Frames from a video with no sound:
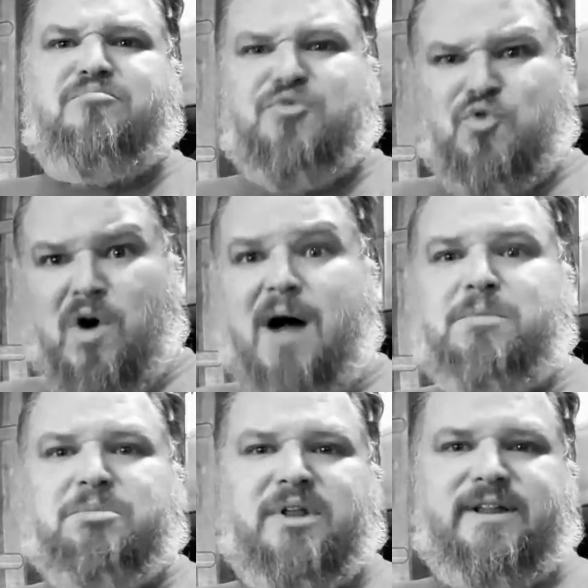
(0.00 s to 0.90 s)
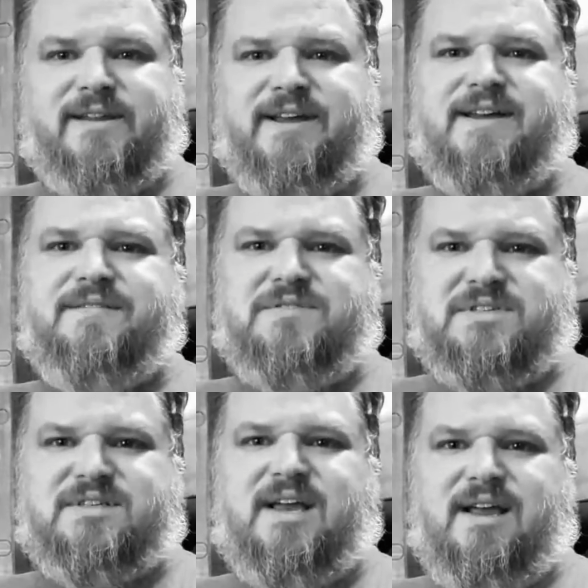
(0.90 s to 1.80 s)
probably
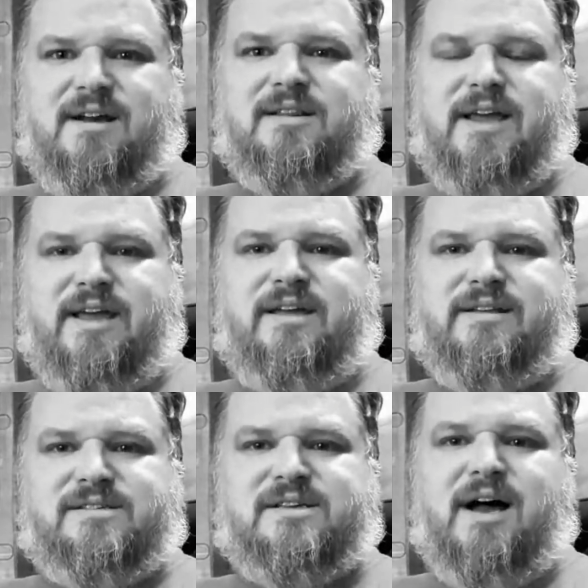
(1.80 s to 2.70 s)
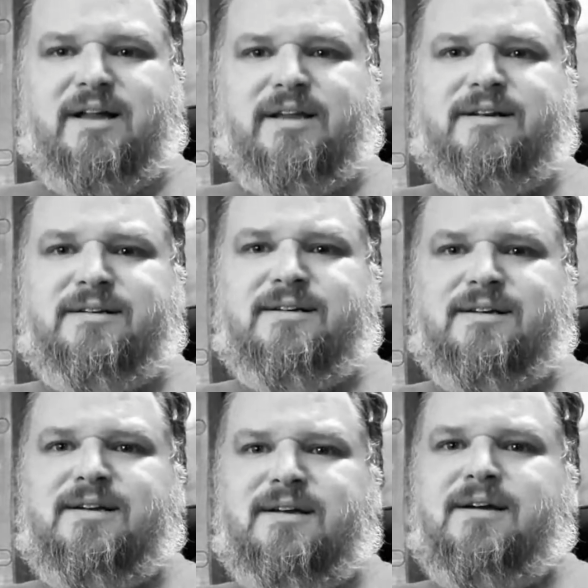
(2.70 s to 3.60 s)
lives in a lake in Scotland?
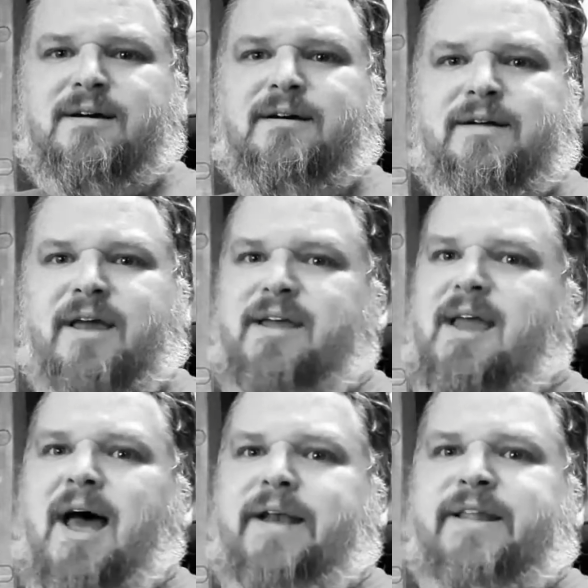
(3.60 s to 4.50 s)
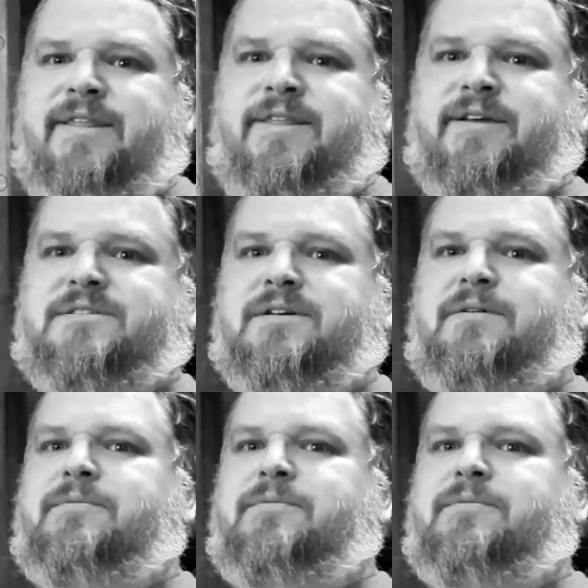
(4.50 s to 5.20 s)
Okay, yeah, I didn't think so.